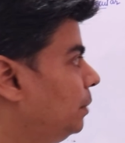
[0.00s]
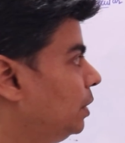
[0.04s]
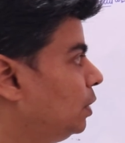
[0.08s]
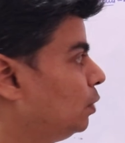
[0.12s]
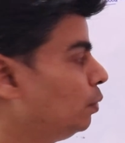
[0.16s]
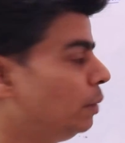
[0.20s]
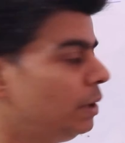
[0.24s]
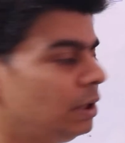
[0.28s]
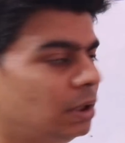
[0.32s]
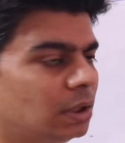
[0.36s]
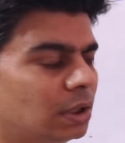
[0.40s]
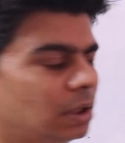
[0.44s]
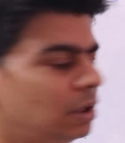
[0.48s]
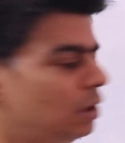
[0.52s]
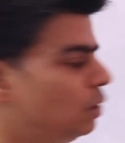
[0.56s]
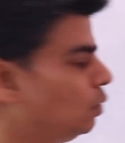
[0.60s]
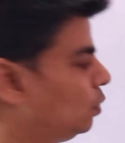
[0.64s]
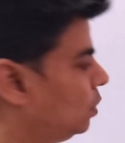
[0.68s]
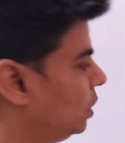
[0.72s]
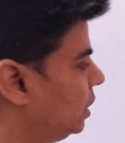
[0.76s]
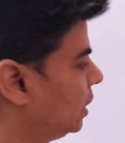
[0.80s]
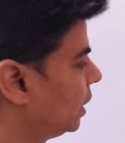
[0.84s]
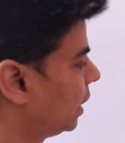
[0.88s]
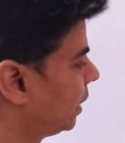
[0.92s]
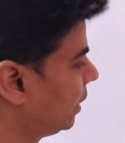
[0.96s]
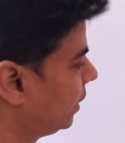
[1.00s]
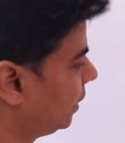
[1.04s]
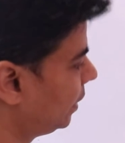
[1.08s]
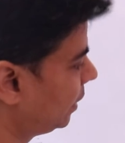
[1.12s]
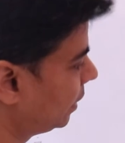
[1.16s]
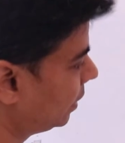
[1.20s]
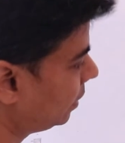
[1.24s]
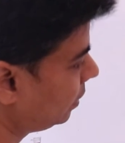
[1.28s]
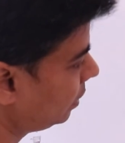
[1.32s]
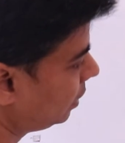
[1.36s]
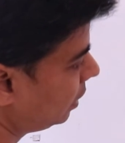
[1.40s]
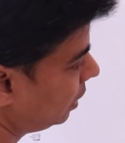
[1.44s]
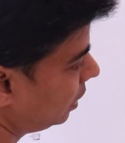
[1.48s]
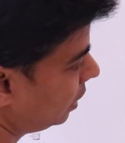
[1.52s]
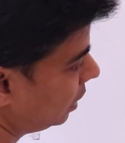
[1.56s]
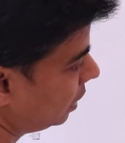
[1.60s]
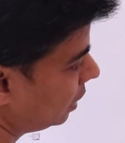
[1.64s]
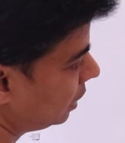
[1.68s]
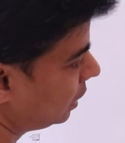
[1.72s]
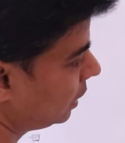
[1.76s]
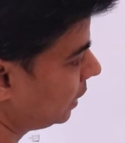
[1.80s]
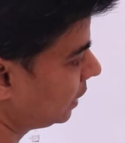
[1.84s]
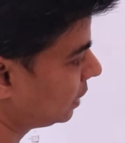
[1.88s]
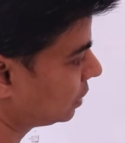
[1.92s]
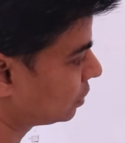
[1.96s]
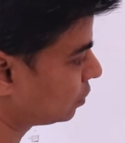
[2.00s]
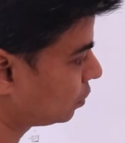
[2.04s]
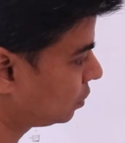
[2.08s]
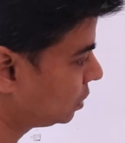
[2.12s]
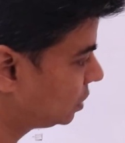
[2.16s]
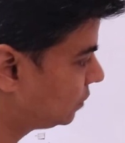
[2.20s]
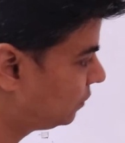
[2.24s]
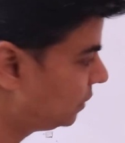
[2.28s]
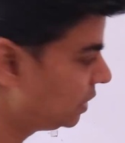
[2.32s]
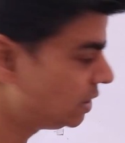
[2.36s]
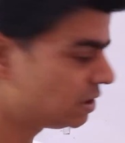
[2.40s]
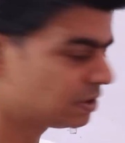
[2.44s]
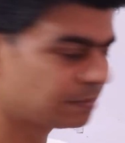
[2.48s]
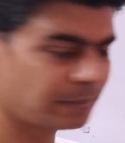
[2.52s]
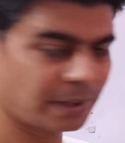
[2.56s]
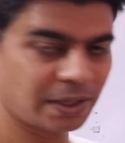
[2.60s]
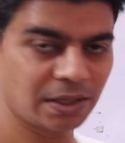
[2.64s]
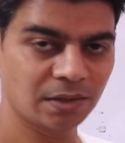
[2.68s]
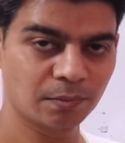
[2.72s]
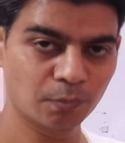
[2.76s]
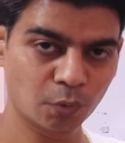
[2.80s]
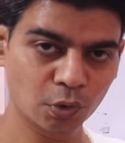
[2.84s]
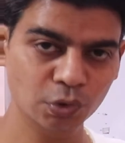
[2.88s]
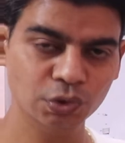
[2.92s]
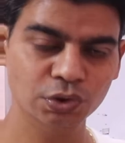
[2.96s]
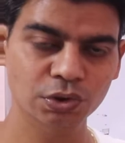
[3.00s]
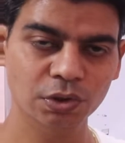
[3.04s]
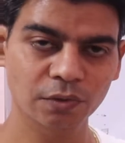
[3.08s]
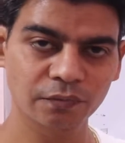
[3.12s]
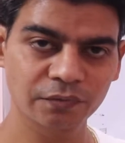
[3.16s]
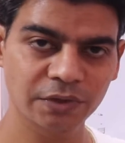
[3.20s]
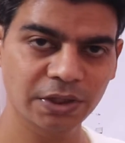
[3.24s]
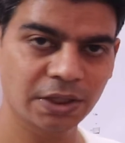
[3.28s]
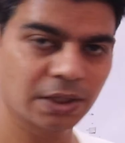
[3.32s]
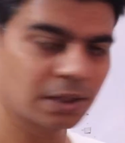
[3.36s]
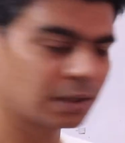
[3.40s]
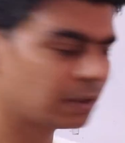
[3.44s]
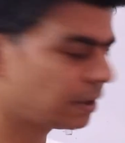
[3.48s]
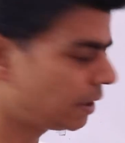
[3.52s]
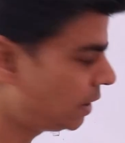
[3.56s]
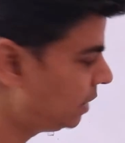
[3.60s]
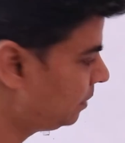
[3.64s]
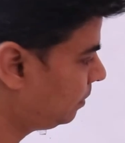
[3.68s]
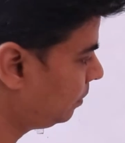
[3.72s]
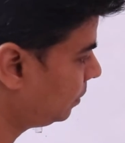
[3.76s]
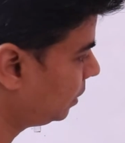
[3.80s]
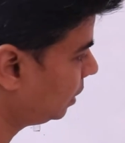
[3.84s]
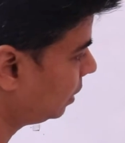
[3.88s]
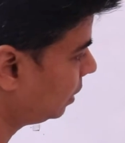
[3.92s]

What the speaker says: between the nuclei. Here electrons will spend most of their time